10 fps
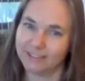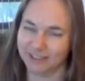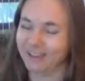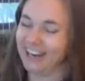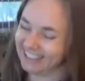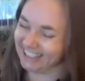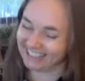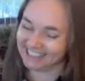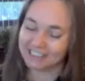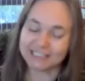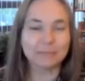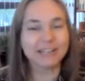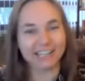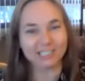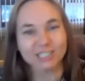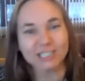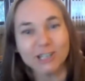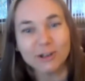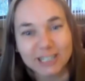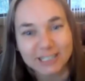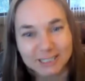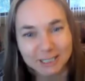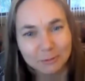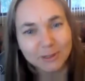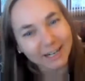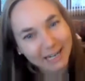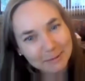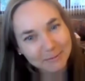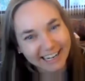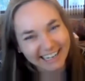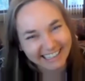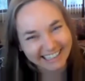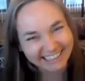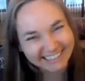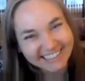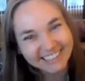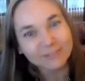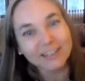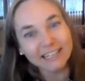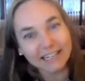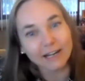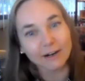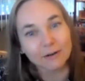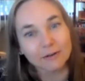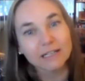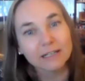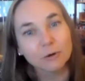Right? Like, let me actually notice, where am I right now?